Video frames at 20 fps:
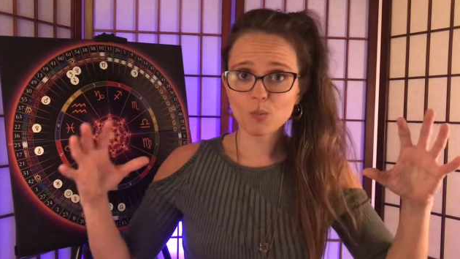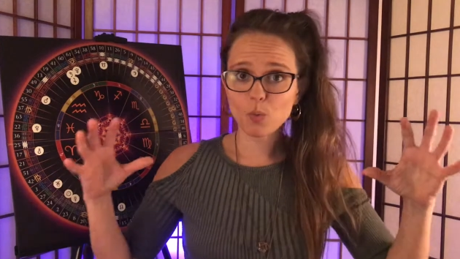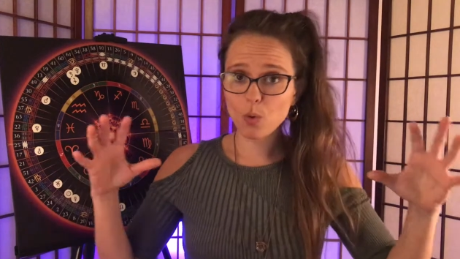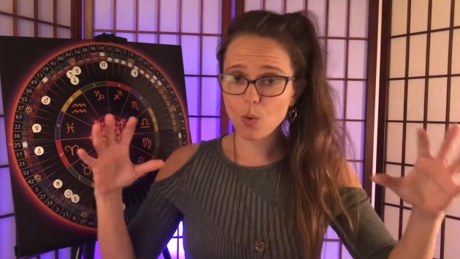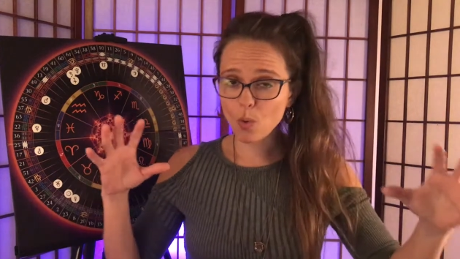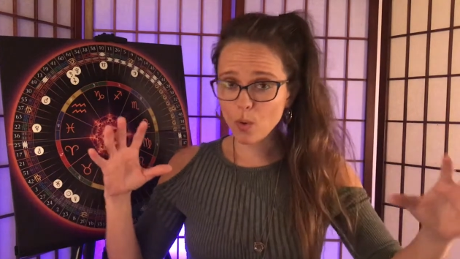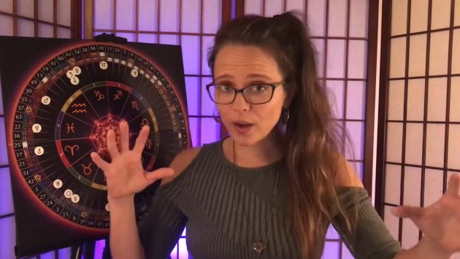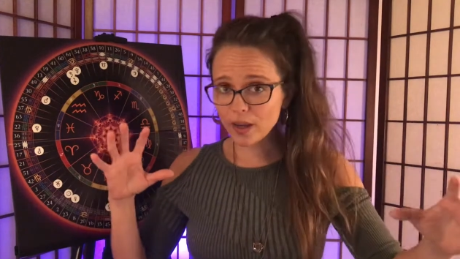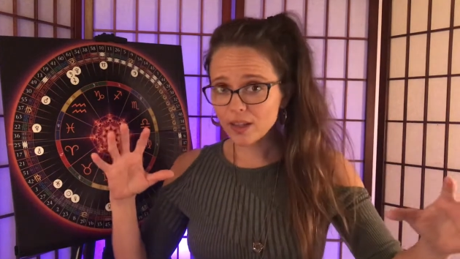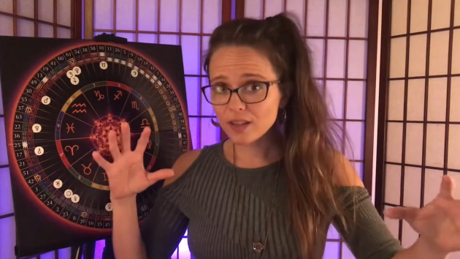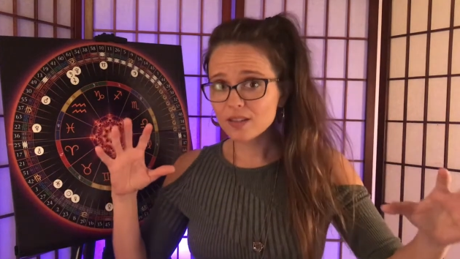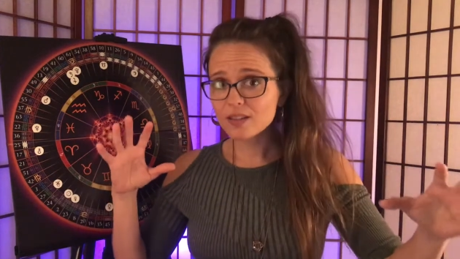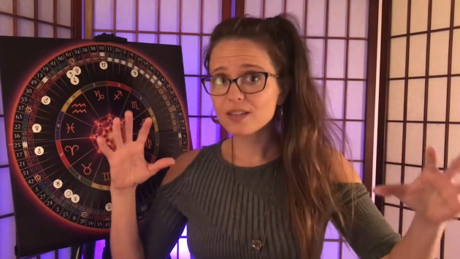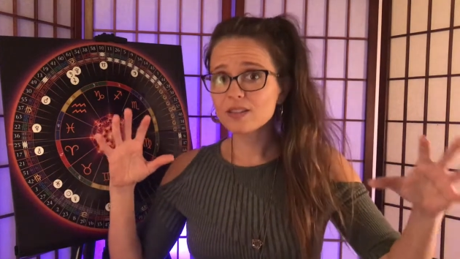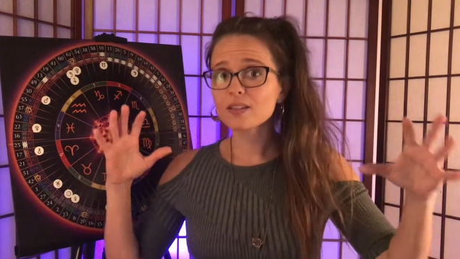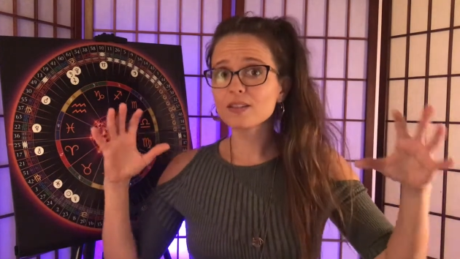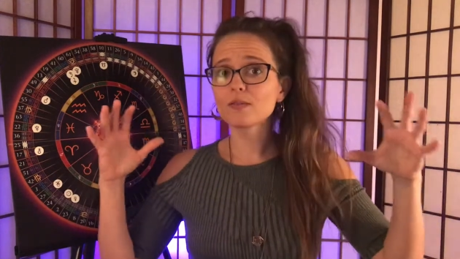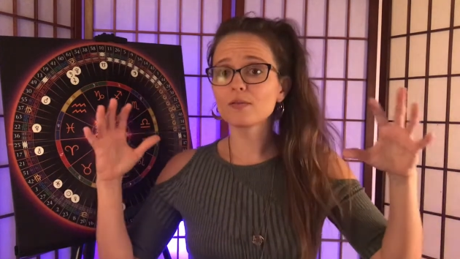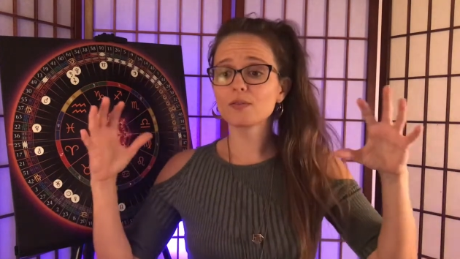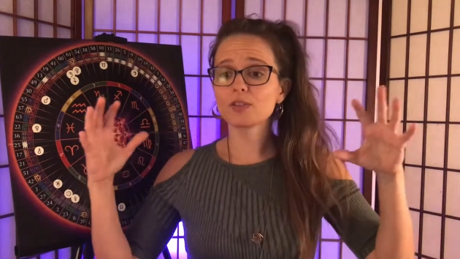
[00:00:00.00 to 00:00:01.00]

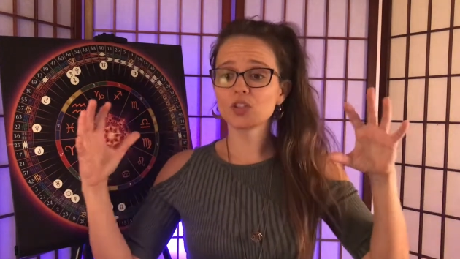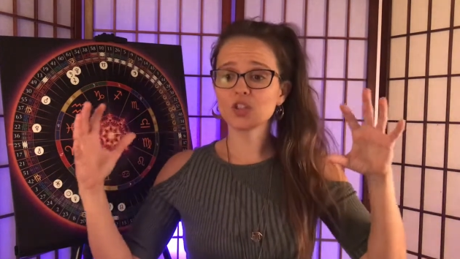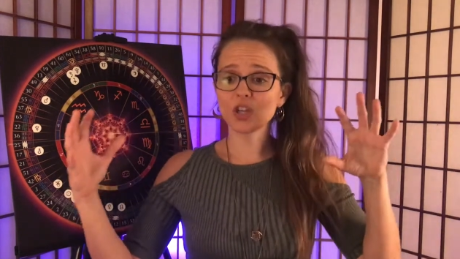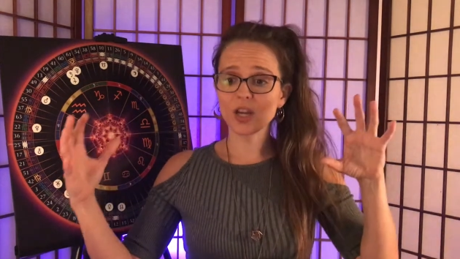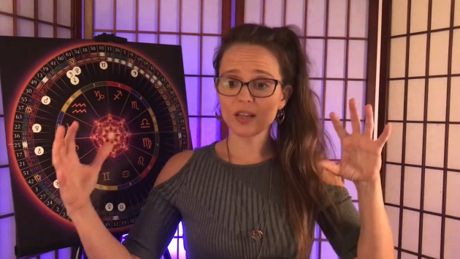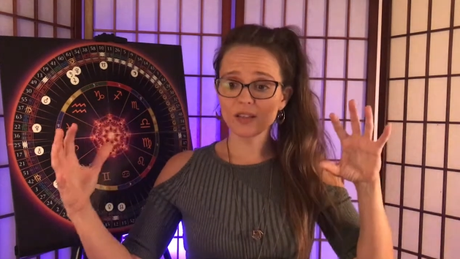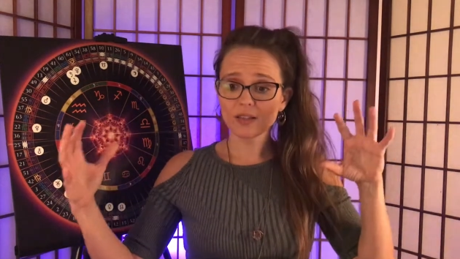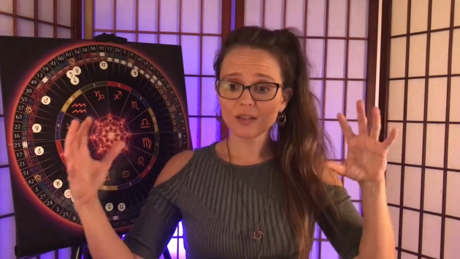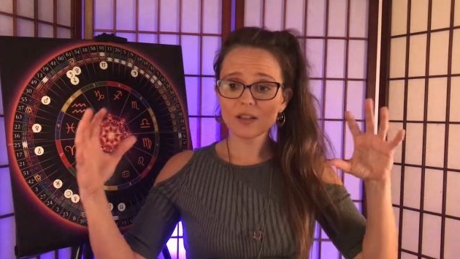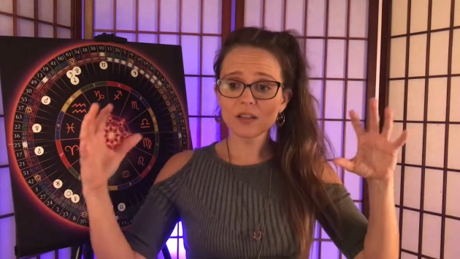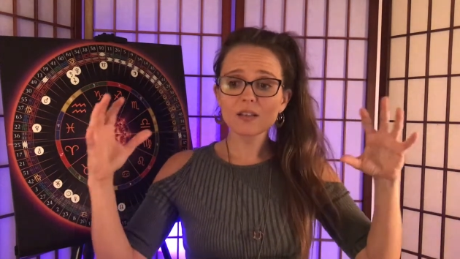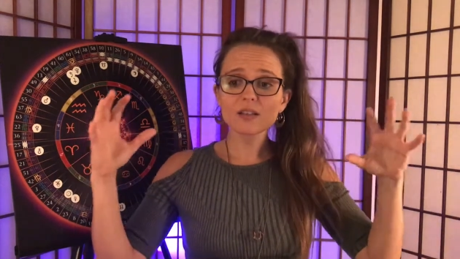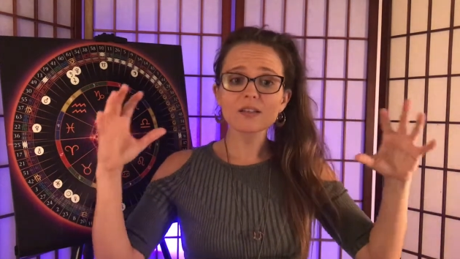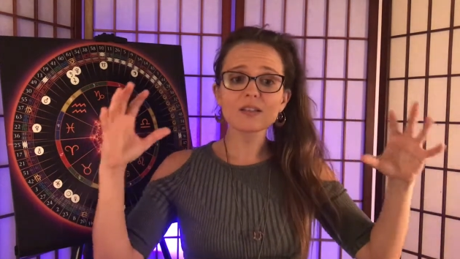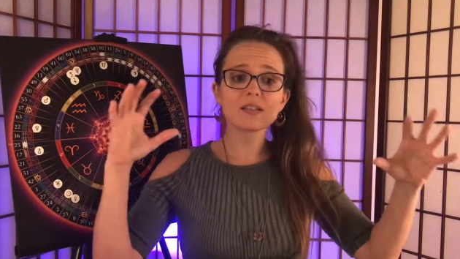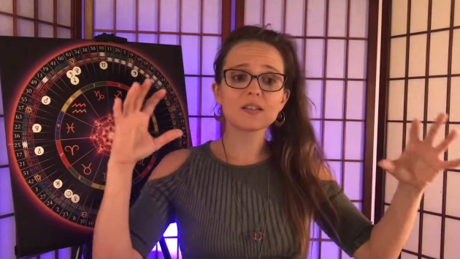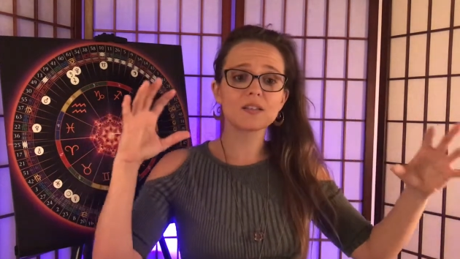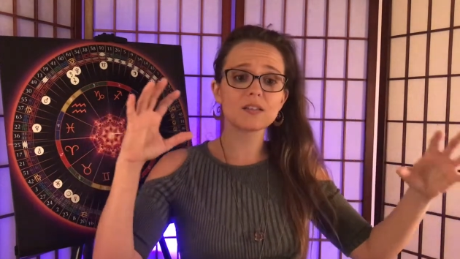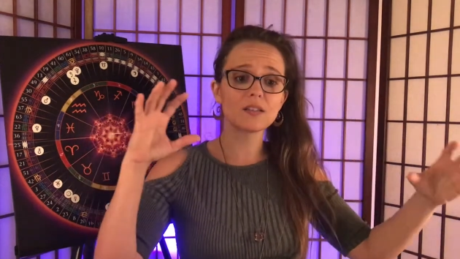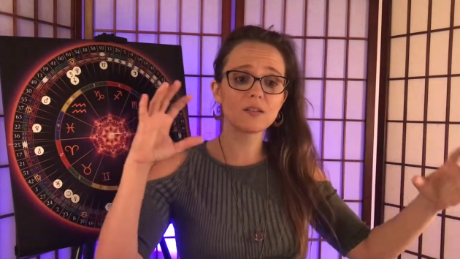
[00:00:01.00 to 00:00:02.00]
points of
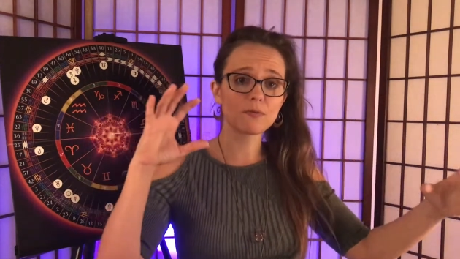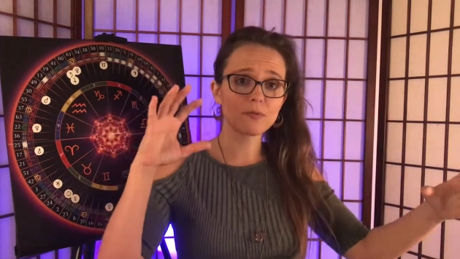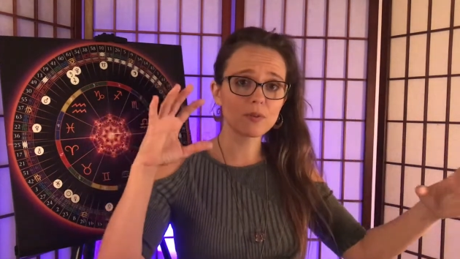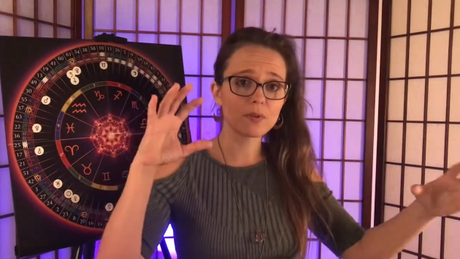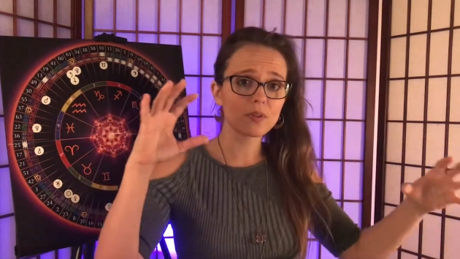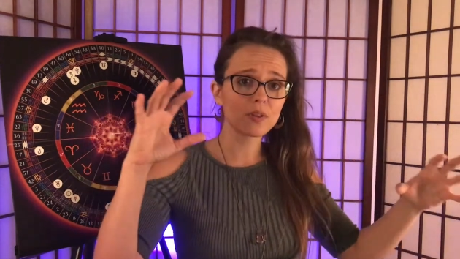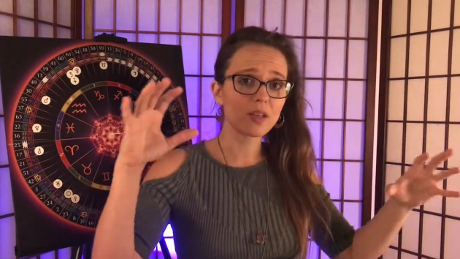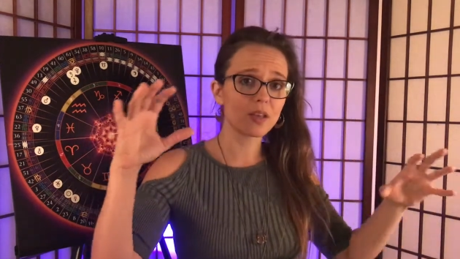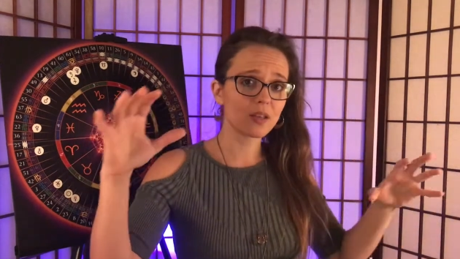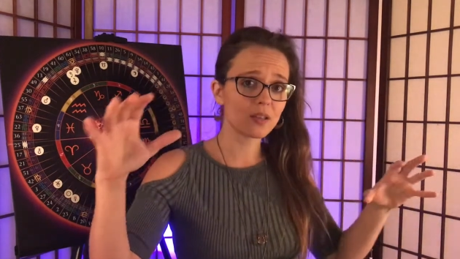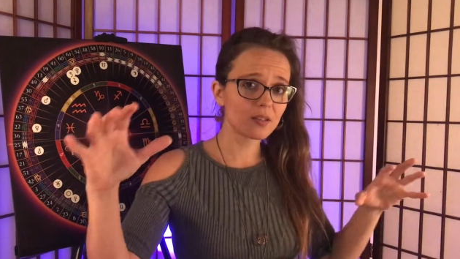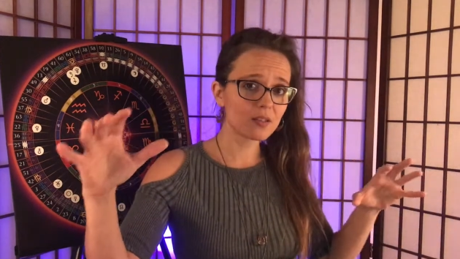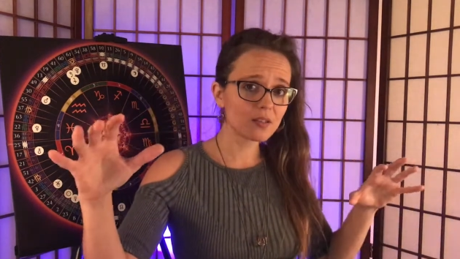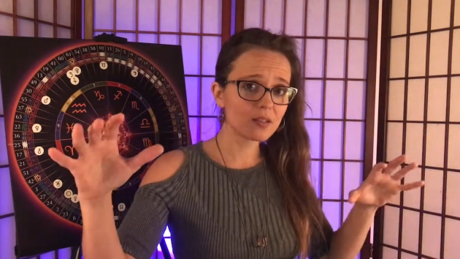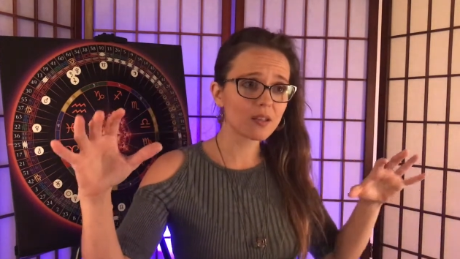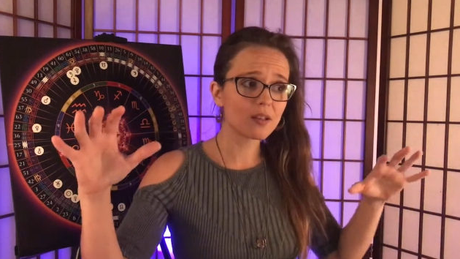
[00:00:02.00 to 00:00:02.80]
agendas and different things